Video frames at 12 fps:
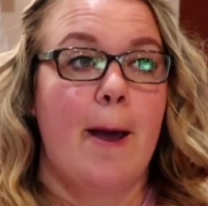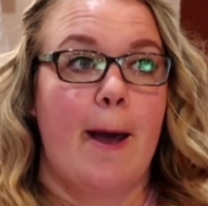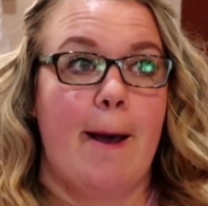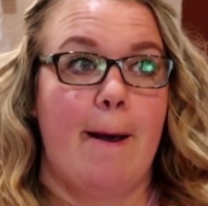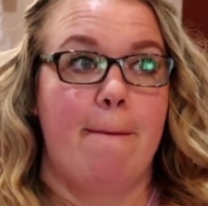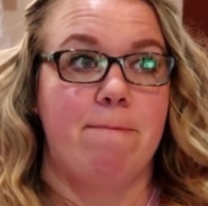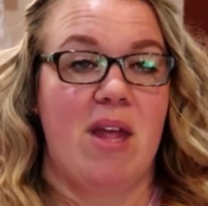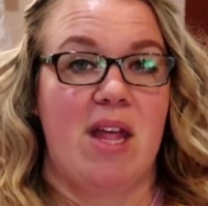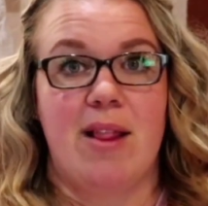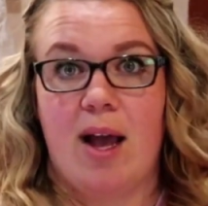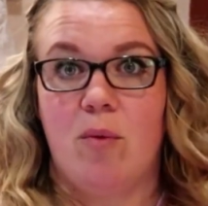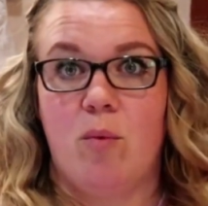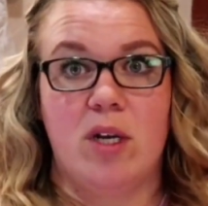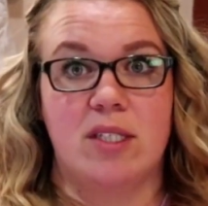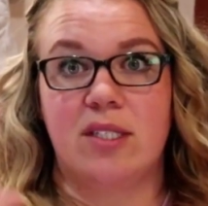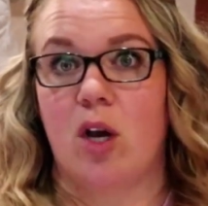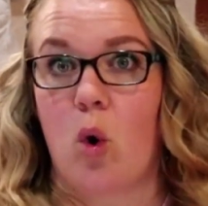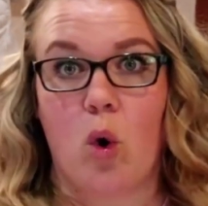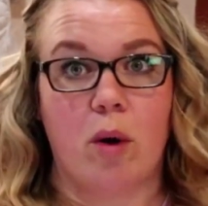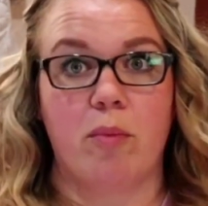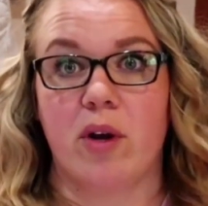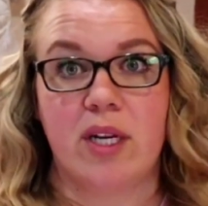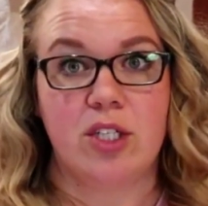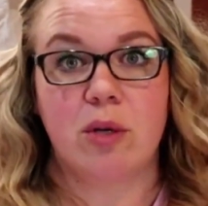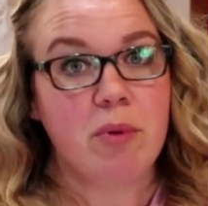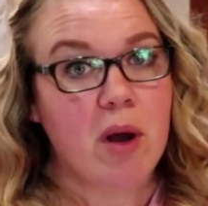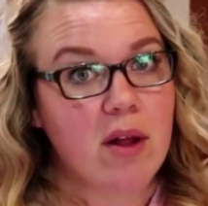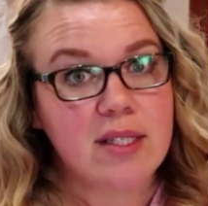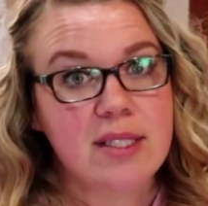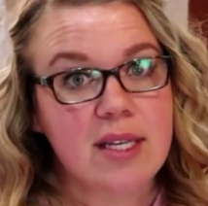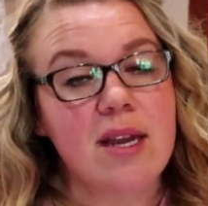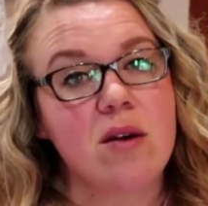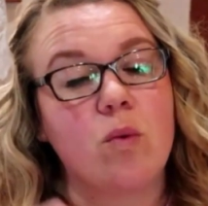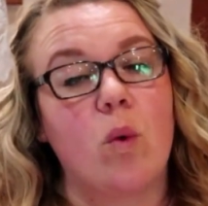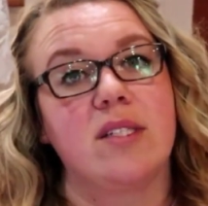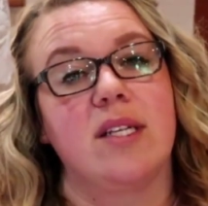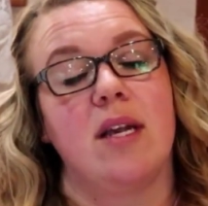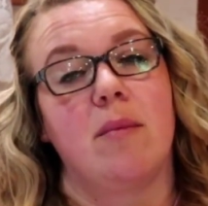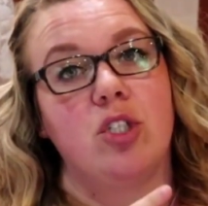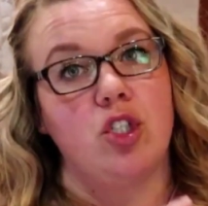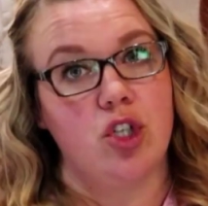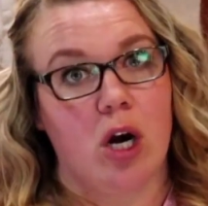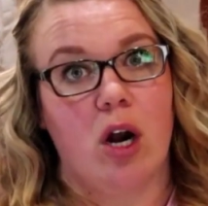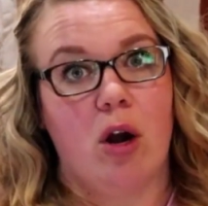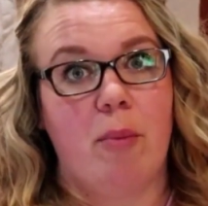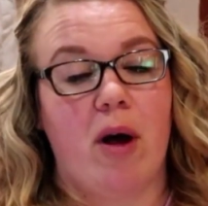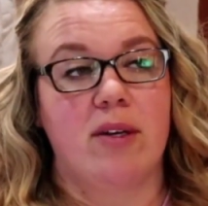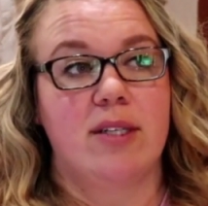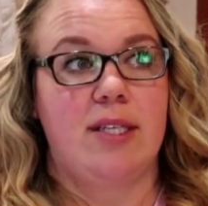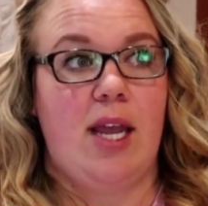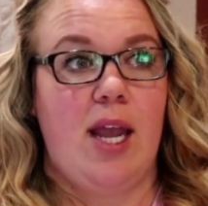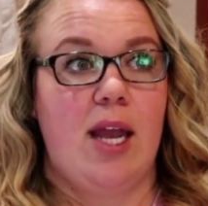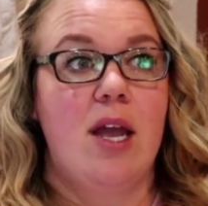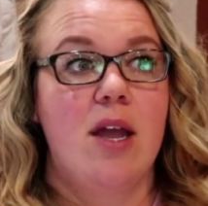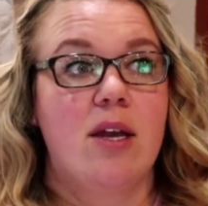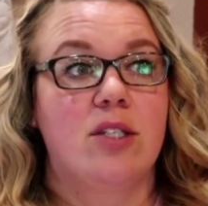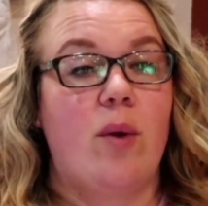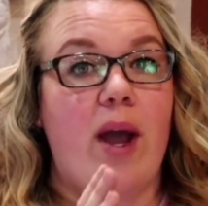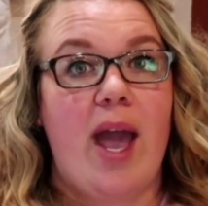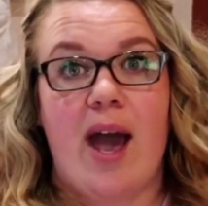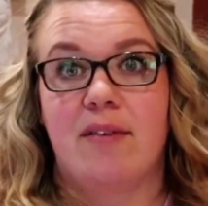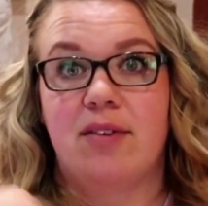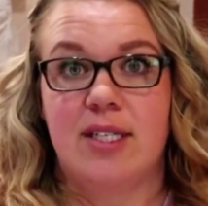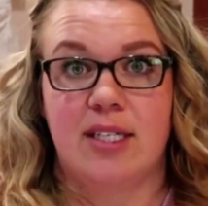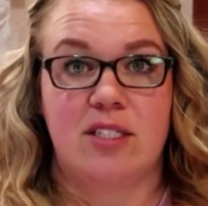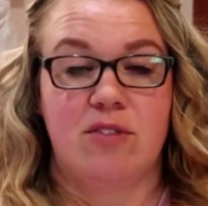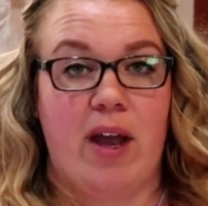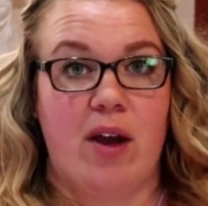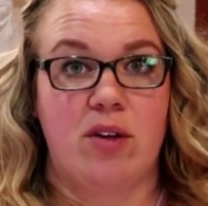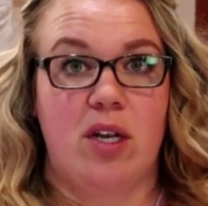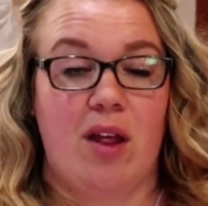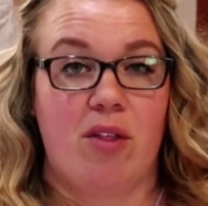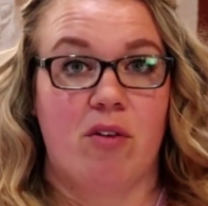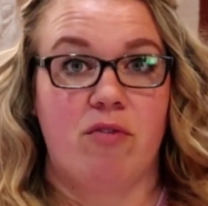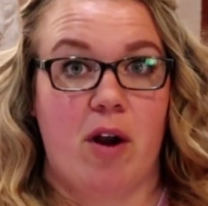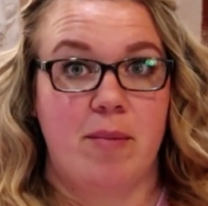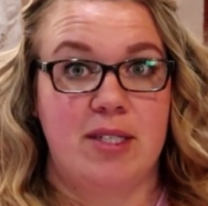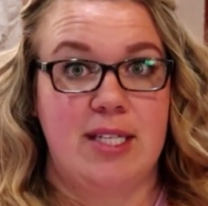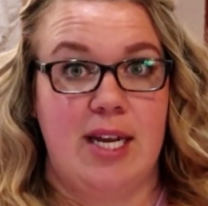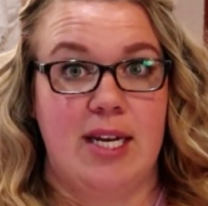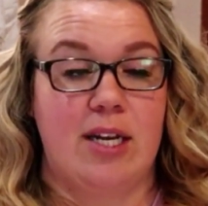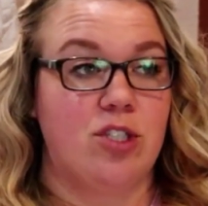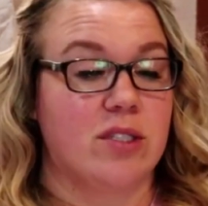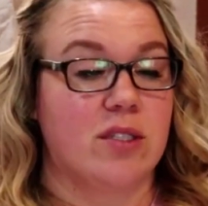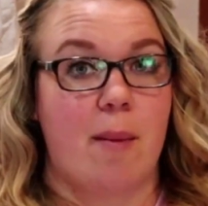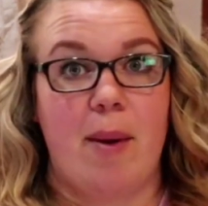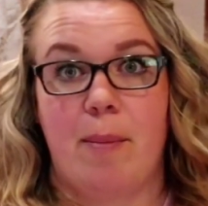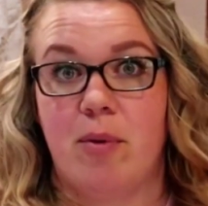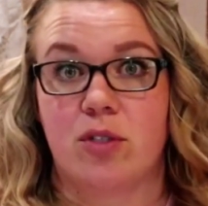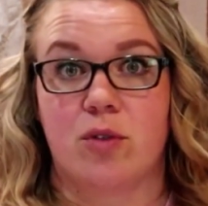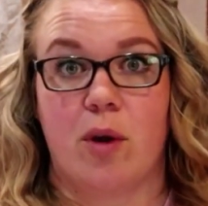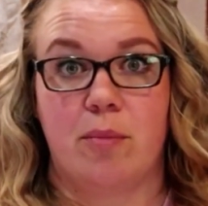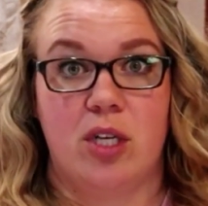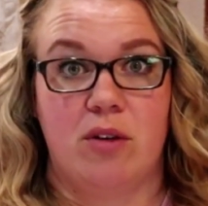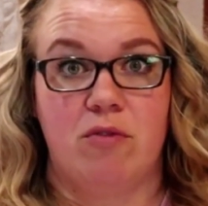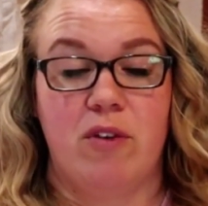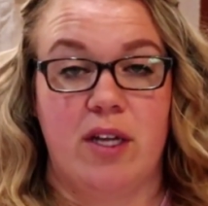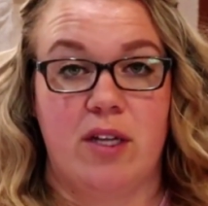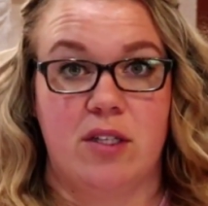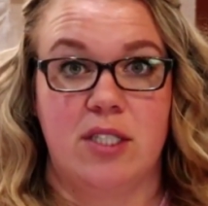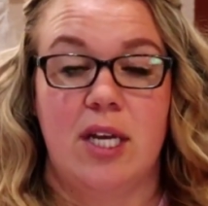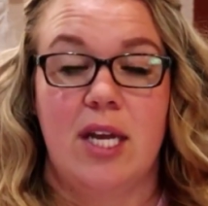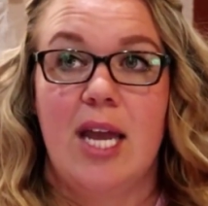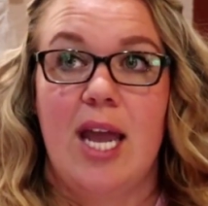And that was a corporation policy. It wasn't a Mounjaro policy. So I have since found another pharmacy and I just got my prescription filled.